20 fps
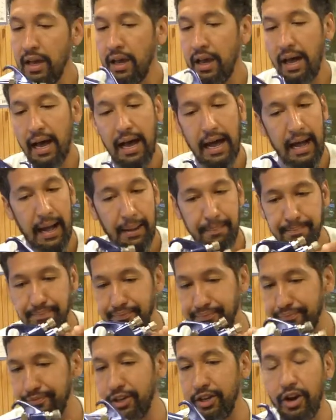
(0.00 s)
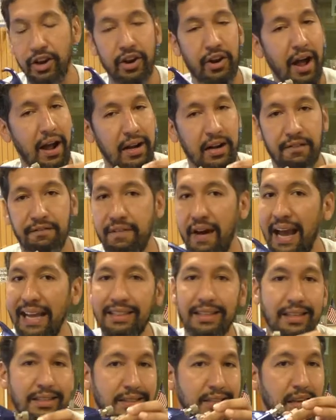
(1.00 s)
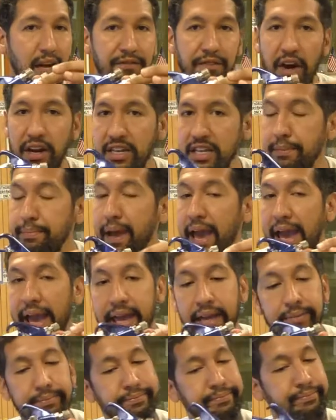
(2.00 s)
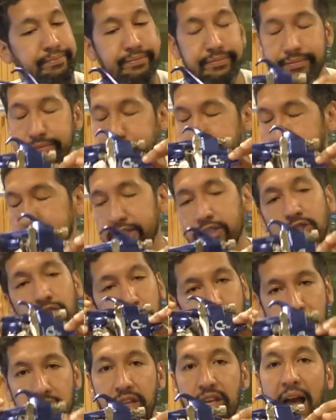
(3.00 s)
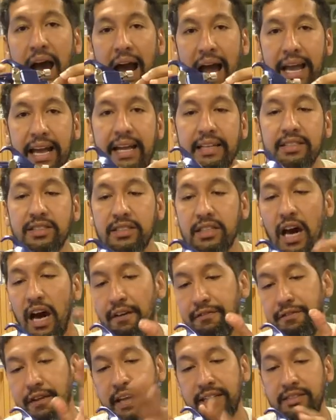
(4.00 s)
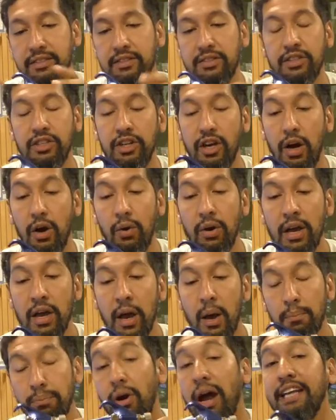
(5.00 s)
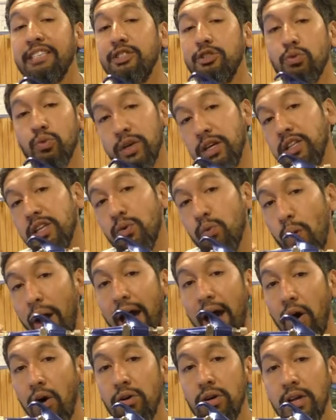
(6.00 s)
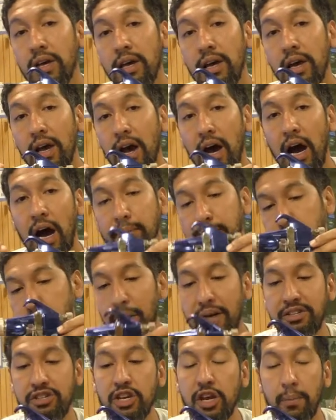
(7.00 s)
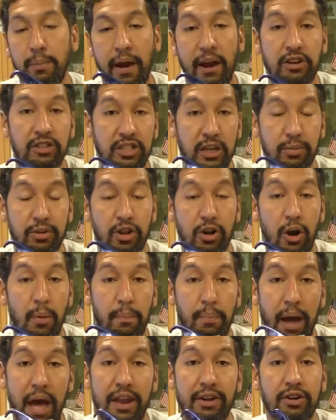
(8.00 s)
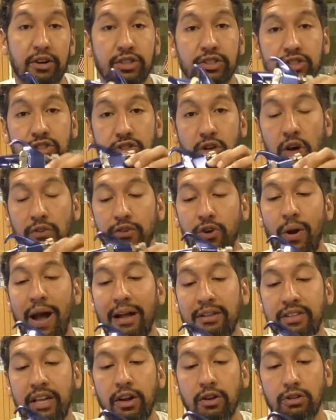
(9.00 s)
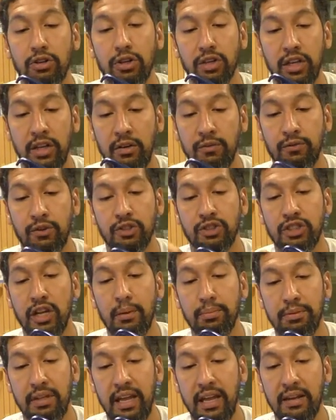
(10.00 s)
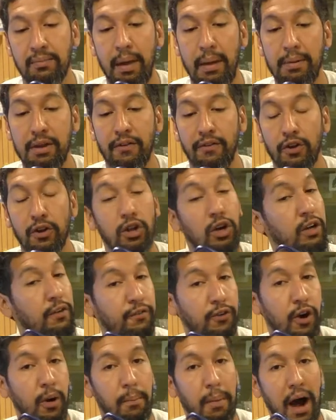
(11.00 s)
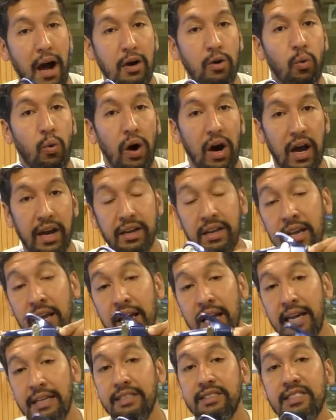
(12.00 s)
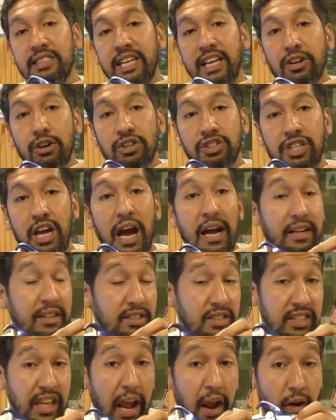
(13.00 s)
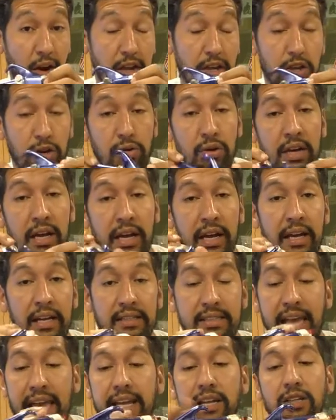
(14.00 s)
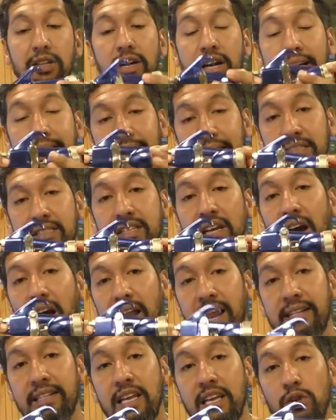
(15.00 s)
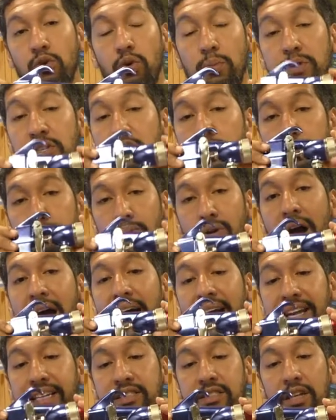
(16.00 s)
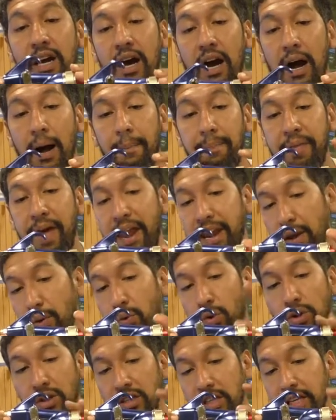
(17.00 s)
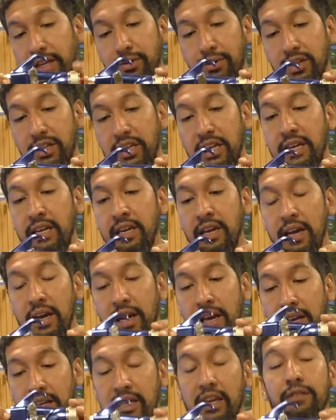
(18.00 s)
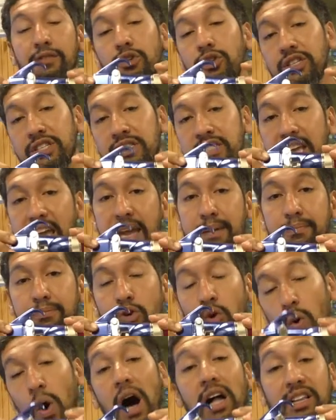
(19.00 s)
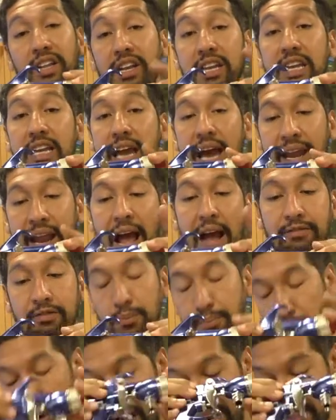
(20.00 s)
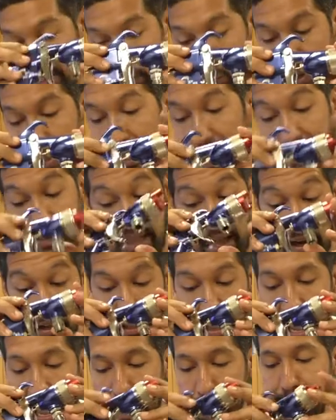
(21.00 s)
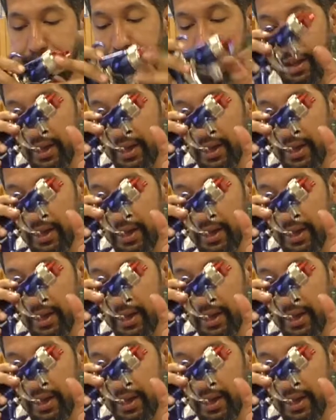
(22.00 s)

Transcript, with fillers: Um, you know, you're not gonna find this stuff on eBay. This is really high end stuff. It's you know priced really well. Um, especially compared to some of their competitors. So if you're out there looking for something, maybe if you're looking for a Mach 1 and a sticker shock is scaring you, take a look at this gun. I think you will be surprised um, that it will literally give you the same quality at half the price. So we like that a lot.